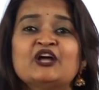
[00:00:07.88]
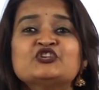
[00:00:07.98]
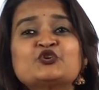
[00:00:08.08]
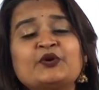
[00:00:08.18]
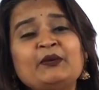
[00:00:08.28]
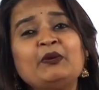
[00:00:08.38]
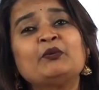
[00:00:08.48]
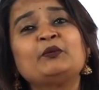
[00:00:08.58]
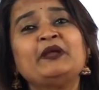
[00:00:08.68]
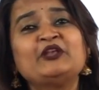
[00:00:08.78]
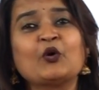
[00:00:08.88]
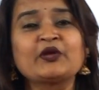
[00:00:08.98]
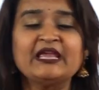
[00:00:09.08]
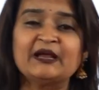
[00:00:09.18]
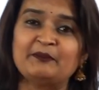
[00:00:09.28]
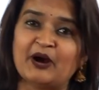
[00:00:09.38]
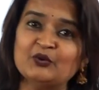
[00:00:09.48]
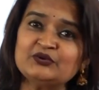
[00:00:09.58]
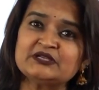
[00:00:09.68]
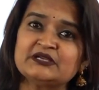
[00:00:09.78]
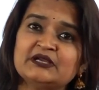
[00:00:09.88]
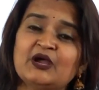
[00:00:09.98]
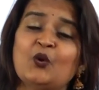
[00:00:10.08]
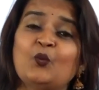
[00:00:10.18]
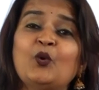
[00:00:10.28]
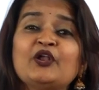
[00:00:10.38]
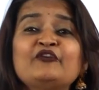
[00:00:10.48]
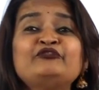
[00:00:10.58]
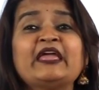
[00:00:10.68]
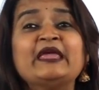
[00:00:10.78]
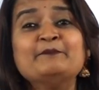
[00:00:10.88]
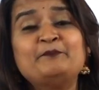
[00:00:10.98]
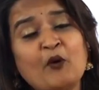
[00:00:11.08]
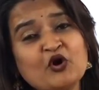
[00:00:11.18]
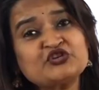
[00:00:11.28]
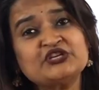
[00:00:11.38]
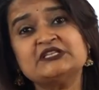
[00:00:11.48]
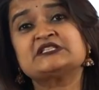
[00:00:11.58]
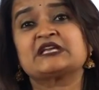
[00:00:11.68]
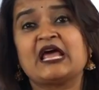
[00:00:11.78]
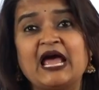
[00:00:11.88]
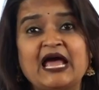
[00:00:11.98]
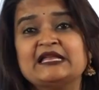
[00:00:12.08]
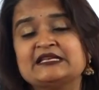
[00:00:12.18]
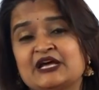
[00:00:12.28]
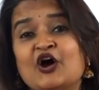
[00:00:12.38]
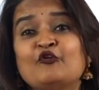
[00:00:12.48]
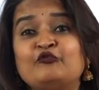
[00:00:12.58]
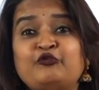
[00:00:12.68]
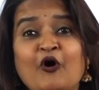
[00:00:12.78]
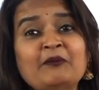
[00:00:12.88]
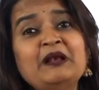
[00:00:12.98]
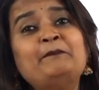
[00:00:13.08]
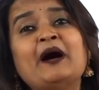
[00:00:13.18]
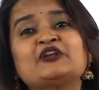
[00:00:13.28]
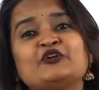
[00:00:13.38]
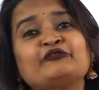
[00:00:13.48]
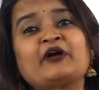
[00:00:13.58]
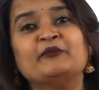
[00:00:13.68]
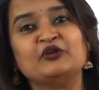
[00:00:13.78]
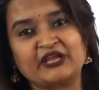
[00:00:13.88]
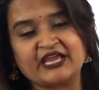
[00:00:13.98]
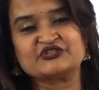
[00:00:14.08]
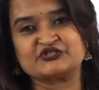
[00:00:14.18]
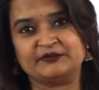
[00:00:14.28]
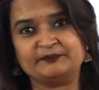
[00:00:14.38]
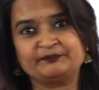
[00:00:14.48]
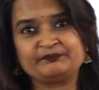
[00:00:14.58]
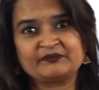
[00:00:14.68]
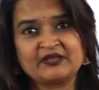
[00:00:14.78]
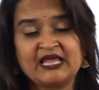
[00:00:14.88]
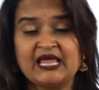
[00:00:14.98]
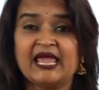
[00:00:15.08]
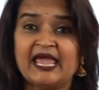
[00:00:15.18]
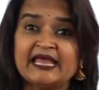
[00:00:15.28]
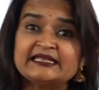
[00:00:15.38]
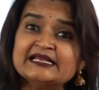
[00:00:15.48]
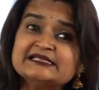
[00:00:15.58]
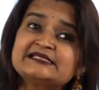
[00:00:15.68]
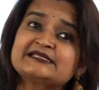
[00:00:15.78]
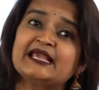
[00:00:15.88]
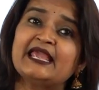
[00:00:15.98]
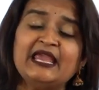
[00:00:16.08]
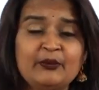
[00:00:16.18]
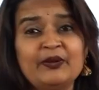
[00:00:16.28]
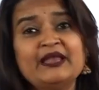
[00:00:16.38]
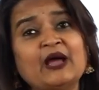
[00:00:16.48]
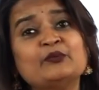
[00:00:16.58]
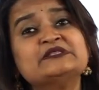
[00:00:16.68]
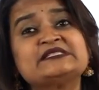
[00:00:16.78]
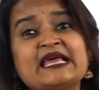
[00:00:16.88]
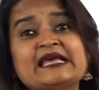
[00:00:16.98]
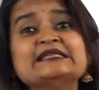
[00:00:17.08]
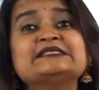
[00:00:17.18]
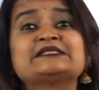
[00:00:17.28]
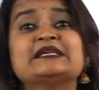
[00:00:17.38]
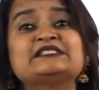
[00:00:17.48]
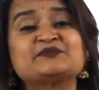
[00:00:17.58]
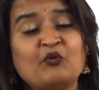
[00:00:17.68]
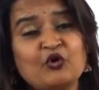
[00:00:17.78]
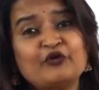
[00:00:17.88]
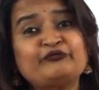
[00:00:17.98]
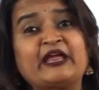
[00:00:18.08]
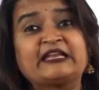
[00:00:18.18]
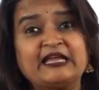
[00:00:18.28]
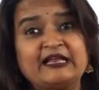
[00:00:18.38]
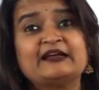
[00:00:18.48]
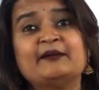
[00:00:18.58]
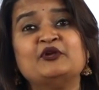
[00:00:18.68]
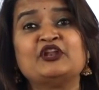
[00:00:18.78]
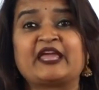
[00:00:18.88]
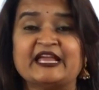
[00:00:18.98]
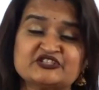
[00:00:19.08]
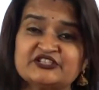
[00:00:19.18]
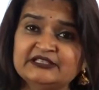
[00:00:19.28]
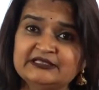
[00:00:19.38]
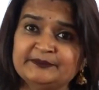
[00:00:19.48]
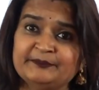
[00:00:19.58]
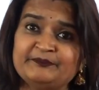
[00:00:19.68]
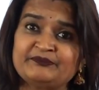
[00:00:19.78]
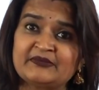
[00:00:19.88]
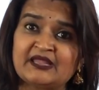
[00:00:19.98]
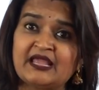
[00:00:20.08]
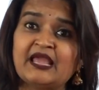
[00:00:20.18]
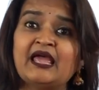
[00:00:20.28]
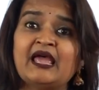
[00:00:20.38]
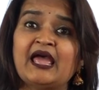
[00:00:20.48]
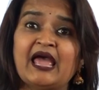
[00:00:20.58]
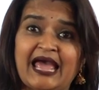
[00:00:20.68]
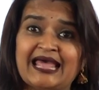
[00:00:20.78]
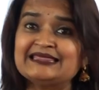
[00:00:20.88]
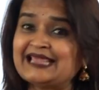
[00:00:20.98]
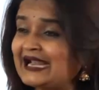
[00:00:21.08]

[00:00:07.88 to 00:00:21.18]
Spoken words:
Today we would be talking about one of the important and formal part of communication. It is even I would say it's more of technical communication, and